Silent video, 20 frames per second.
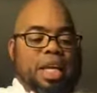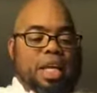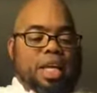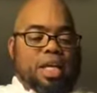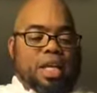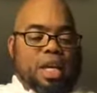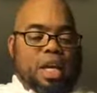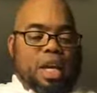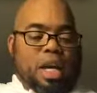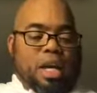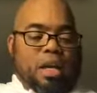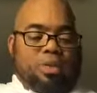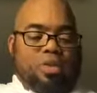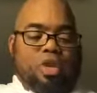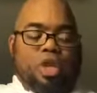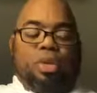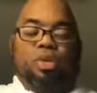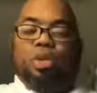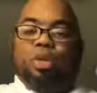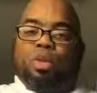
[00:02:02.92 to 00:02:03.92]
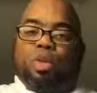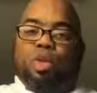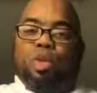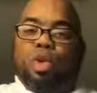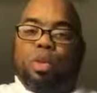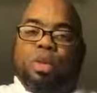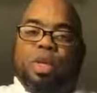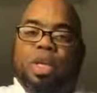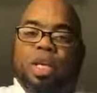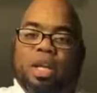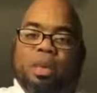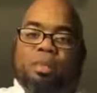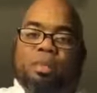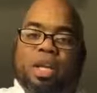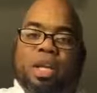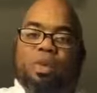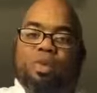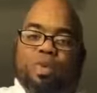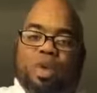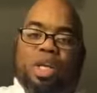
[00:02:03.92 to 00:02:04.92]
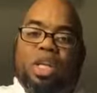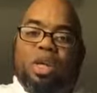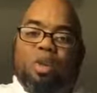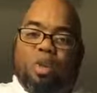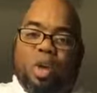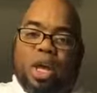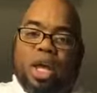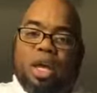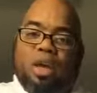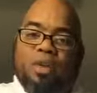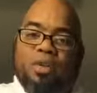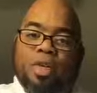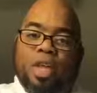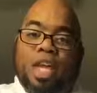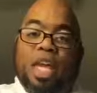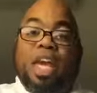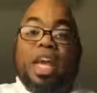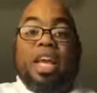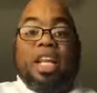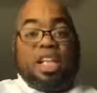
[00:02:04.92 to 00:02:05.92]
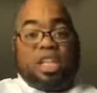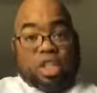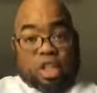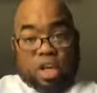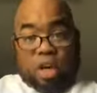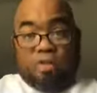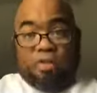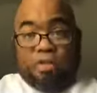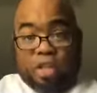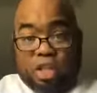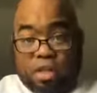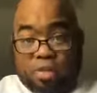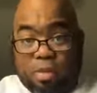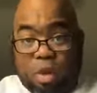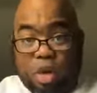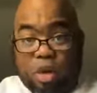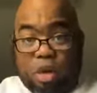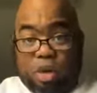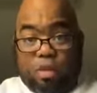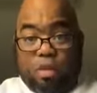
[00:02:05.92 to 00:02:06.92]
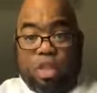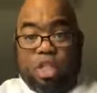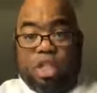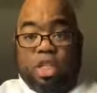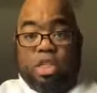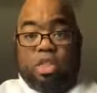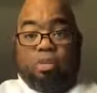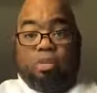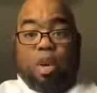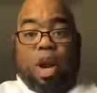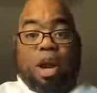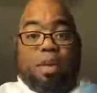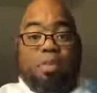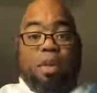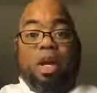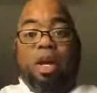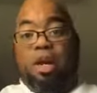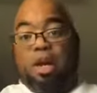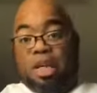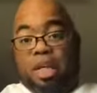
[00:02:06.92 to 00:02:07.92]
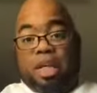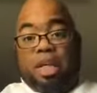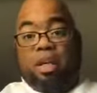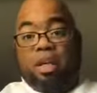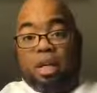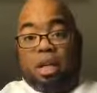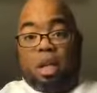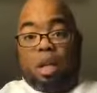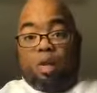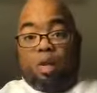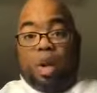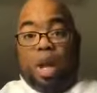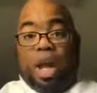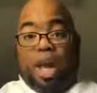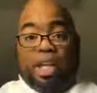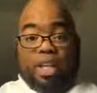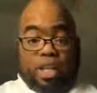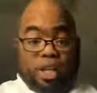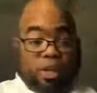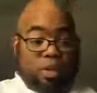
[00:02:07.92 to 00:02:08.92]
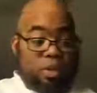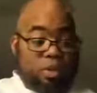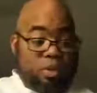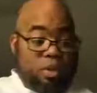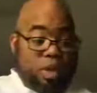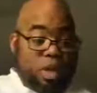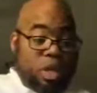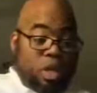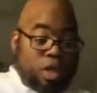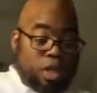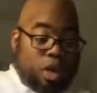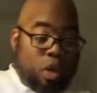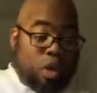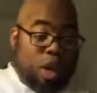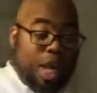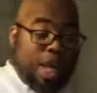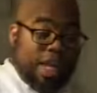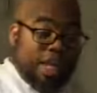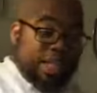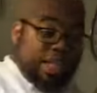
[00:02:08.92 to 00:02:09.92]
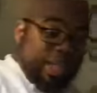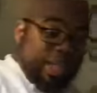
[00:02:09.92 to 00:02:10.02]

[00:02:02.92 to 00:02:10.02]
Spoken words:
it gets absorbed in the meat really well, and it's good for smoking, which is primarily what I do. So like I